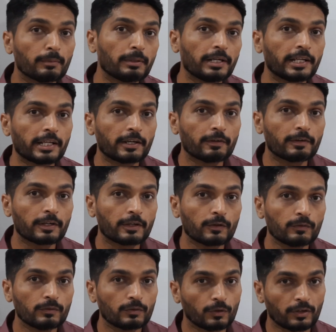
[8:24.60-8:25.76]
double derivative,
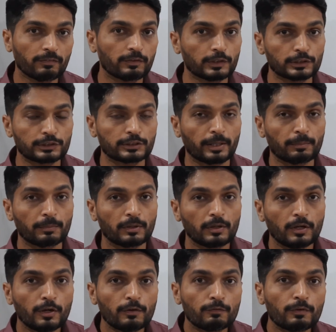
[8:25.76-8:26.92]
okay, first time.
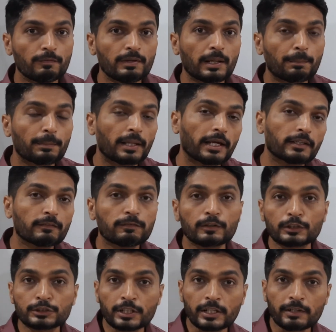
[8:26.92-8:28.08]
We will apply the
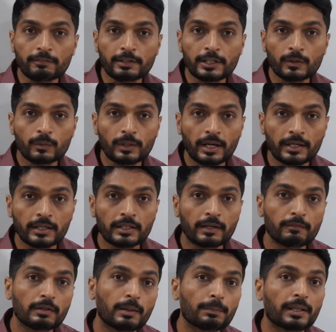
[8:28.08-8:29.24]
first derivative and then I
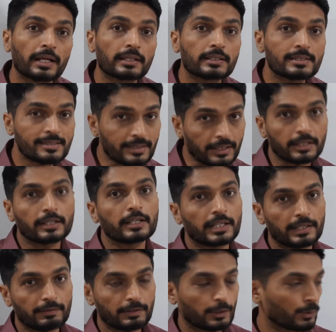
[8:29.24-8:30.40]
will apply the second
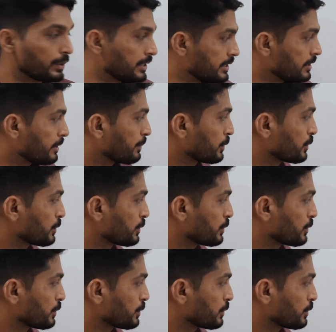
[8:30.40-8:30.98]
derivative. This is the